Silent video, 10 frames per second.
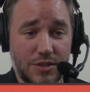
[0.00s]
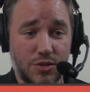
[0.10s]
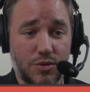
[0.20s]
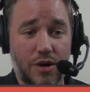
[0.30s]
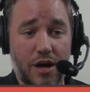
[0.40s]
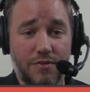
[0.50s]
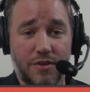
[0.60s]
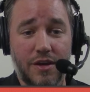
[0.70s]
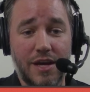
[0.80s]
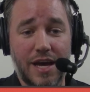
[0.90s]
Zulu
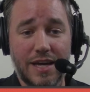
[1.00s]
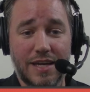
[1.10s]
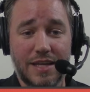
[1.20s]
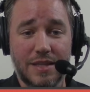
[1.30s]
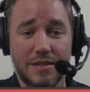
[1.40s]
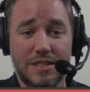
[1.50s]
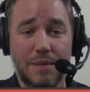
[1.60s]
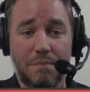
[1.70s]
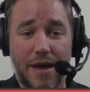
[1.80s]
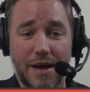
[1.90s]
Alpha, again, the
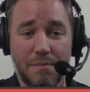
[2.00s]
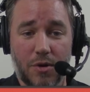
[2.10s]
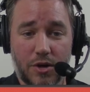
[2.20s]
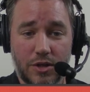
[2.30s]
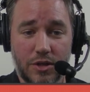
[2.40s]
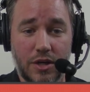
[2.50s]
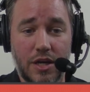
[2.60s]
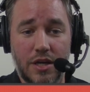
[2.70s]
deep back marker.